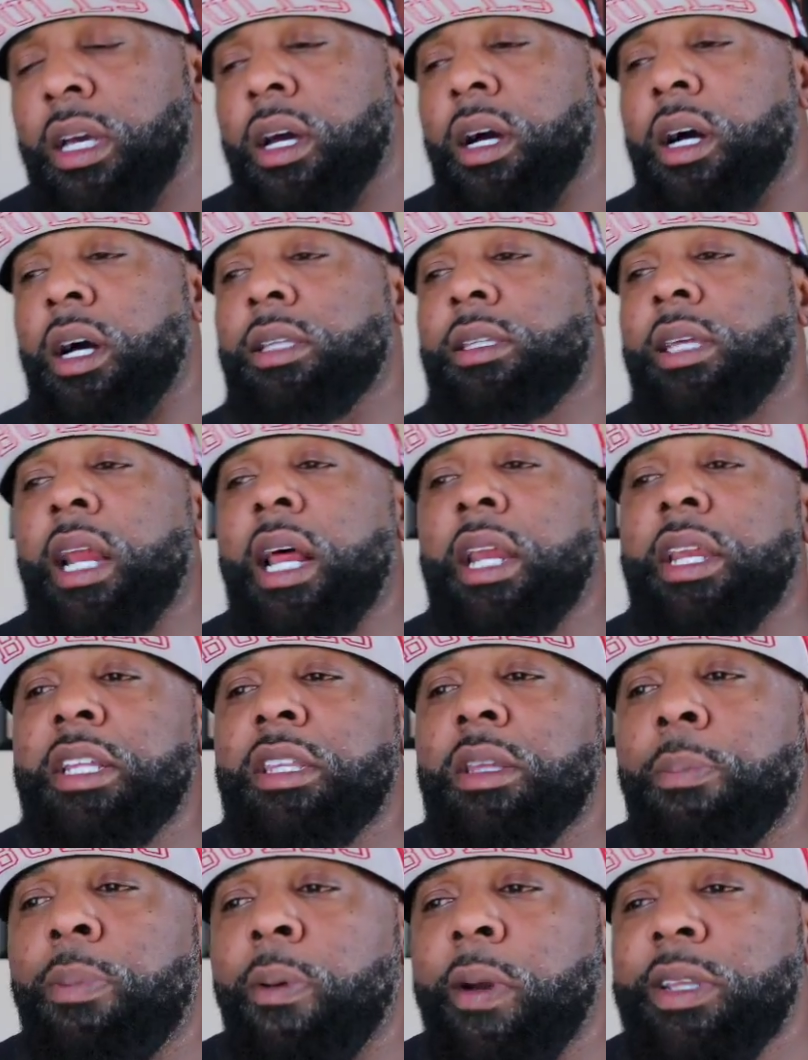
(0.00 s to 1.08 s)
that I need
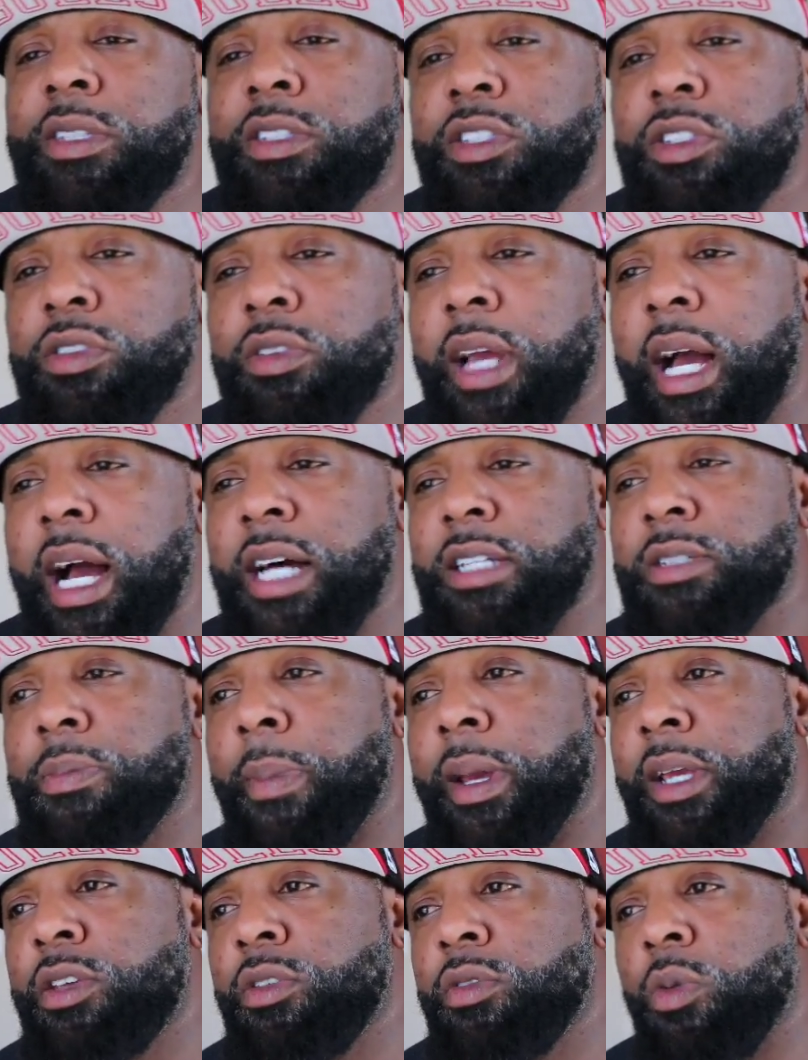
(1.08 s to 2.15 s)
to bring to you guys and
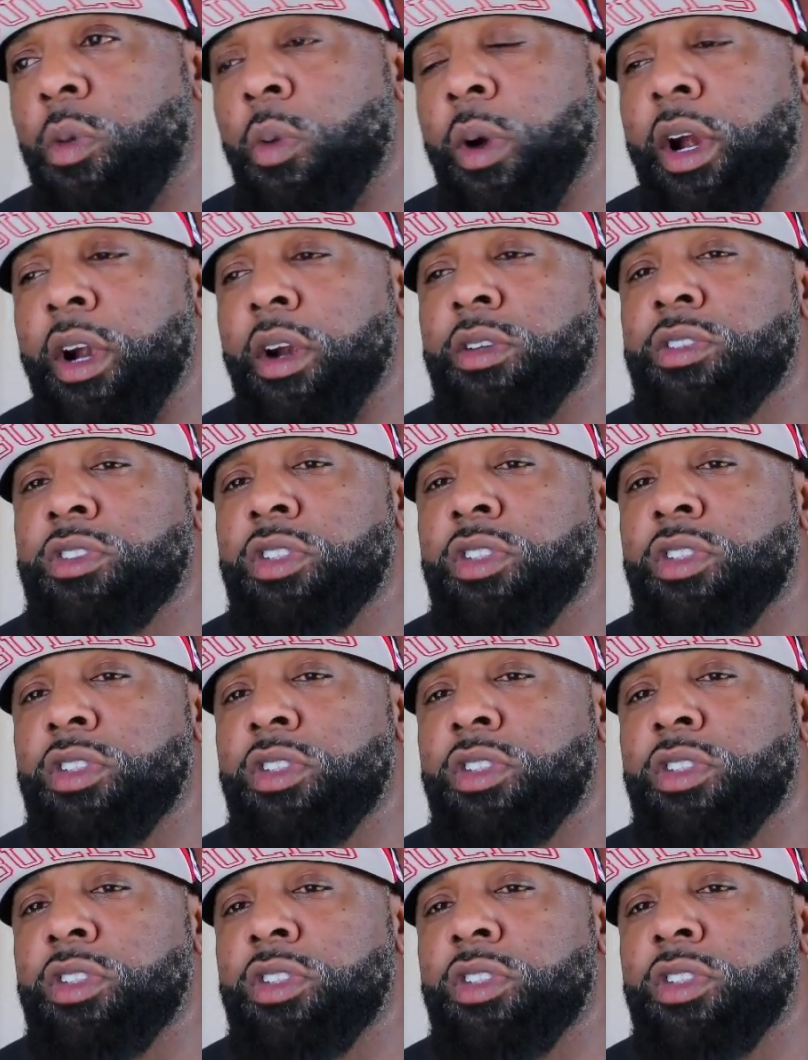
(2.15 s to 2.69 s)
make you aware.